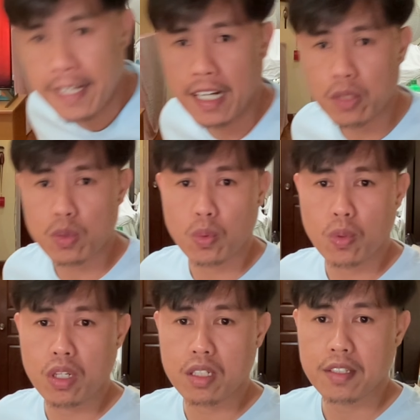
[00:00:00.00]
how to
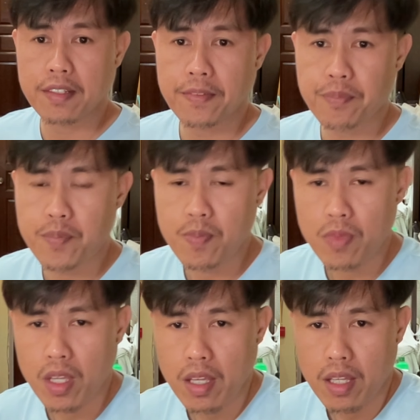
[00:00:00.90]
walk.
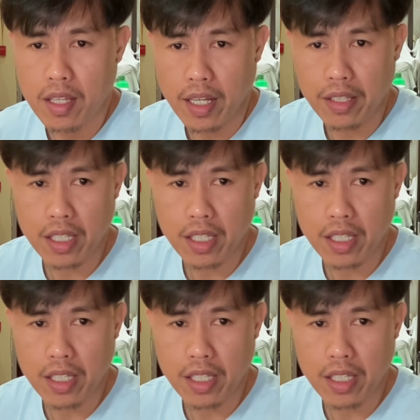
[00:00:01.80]
And